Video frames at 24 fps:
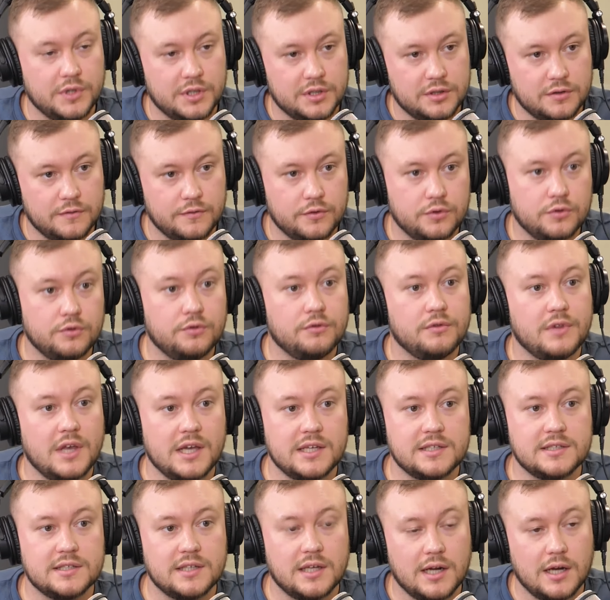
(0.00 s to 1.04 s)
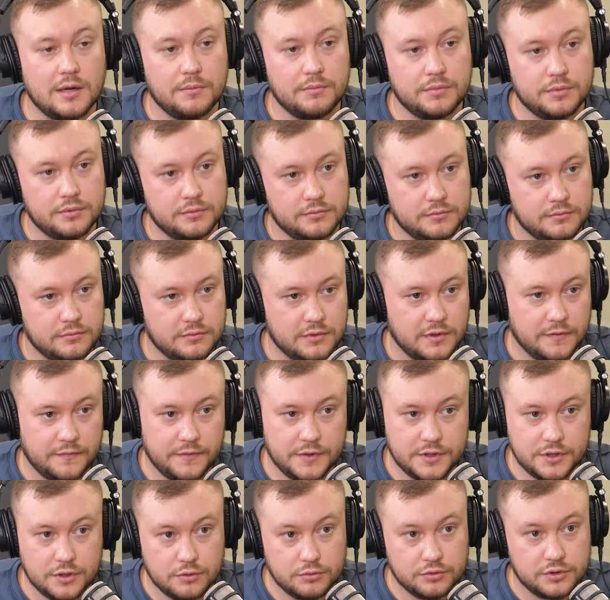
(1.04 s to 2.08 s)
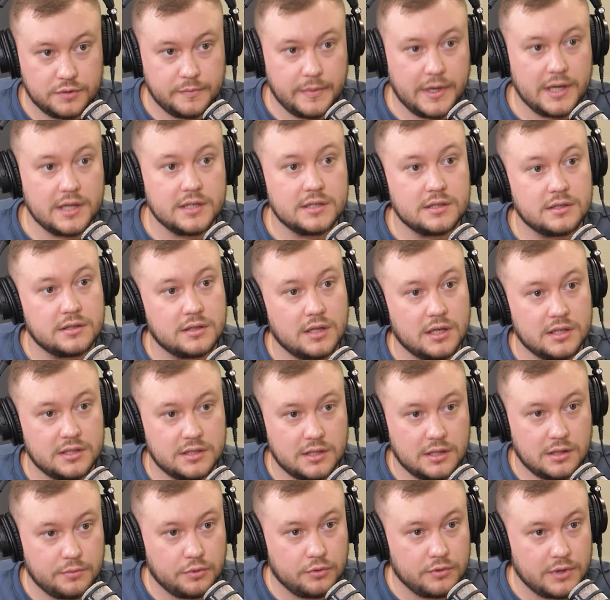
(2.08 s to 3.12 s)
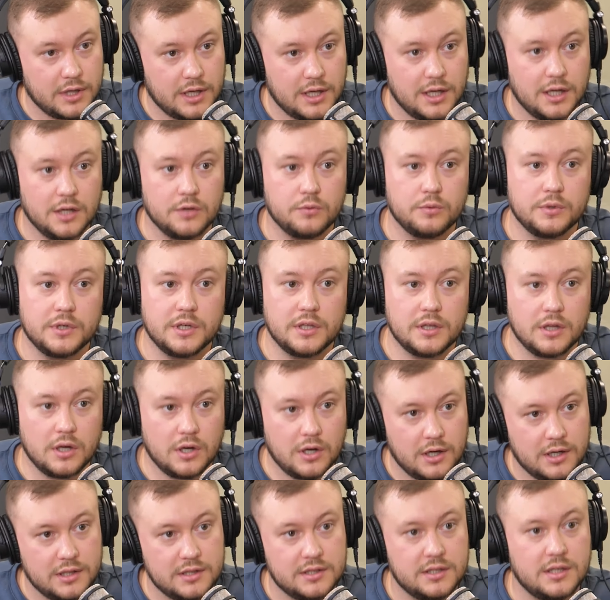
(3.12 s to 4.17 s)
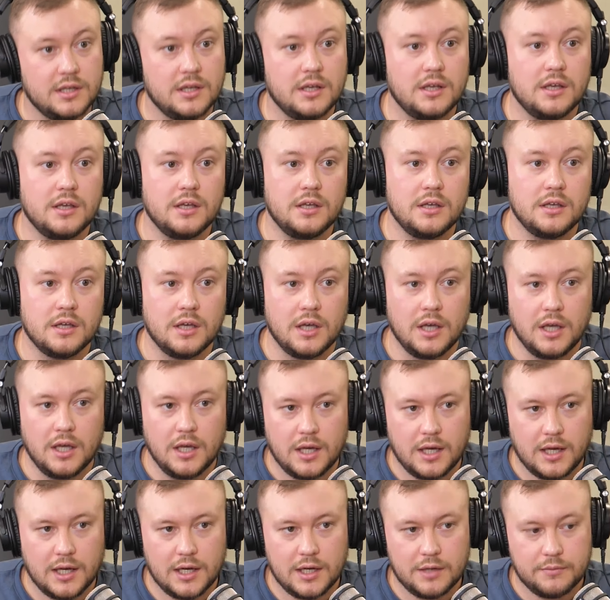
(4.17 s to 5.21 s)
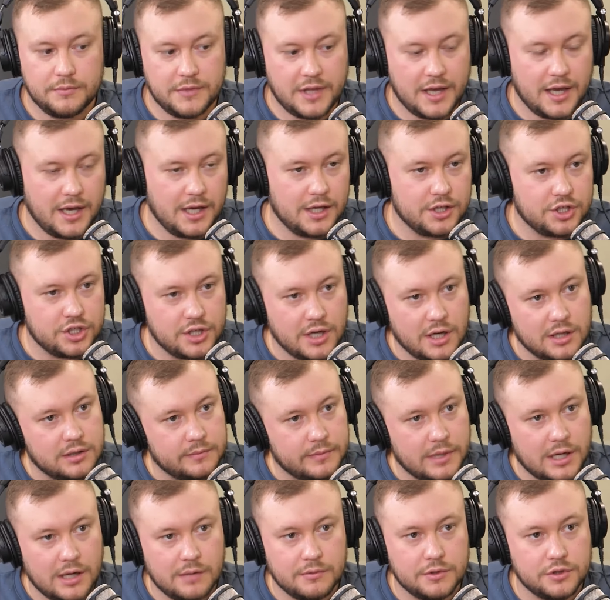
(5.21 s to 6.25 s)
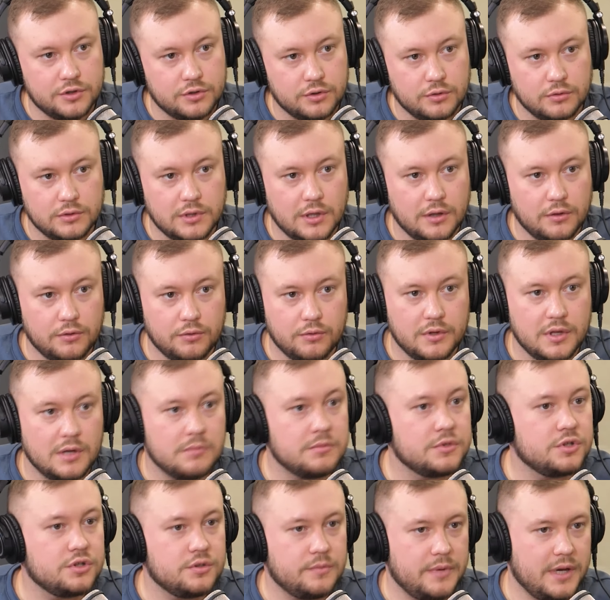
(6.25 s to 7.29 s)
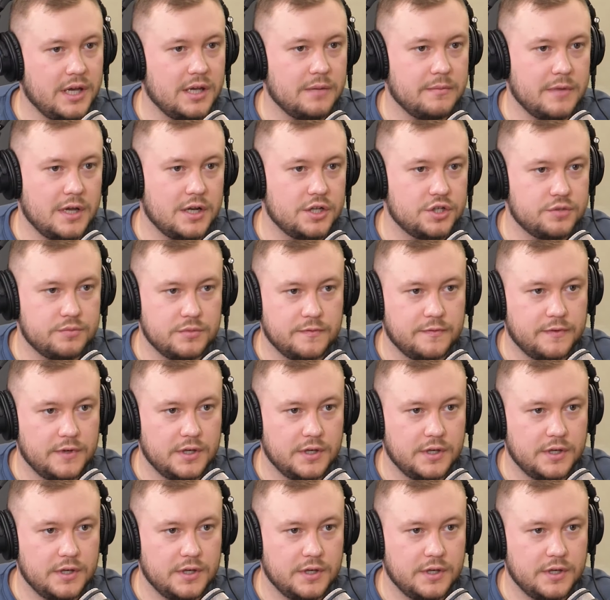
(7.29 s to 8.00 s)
we interview, they set up the physical space, they set up all the hardware, the I T, um, the H R department's all done through them, and you pay a management